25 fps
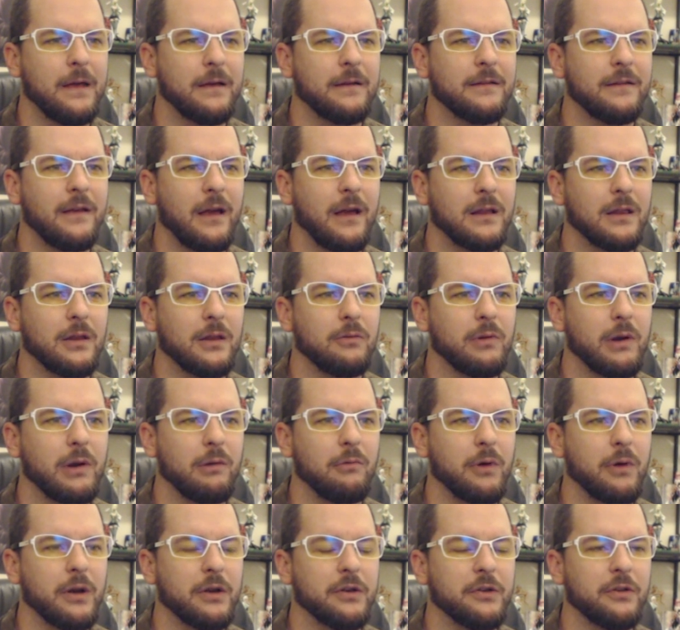exactly what
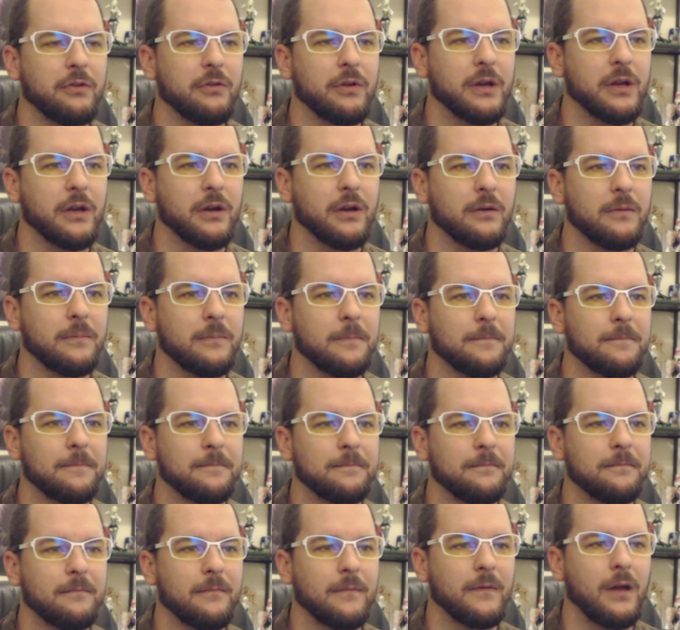I want to do here.
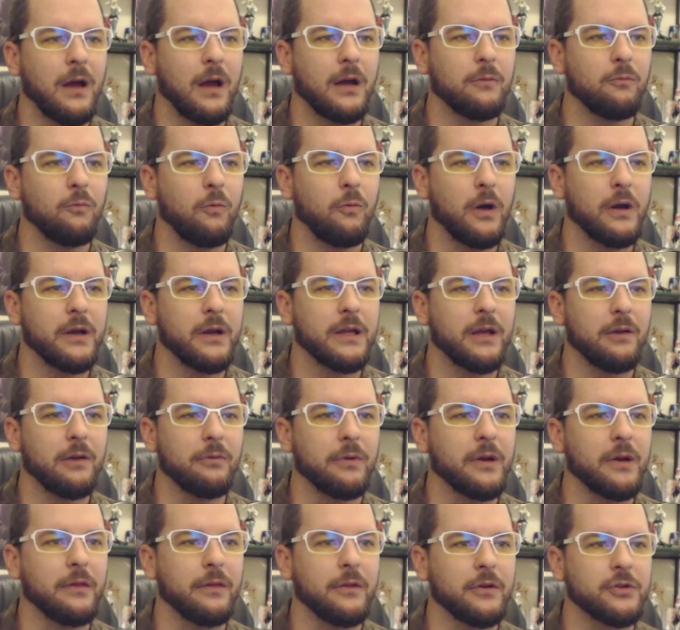I want to get
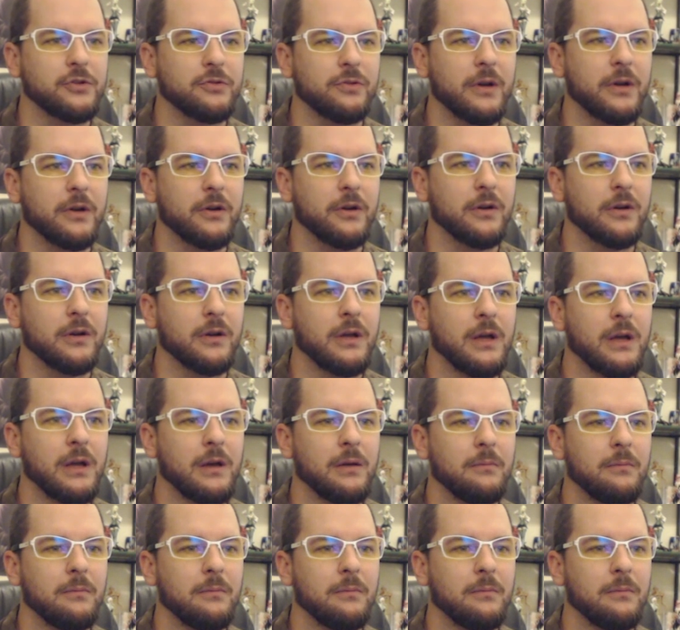rid of the Shredder.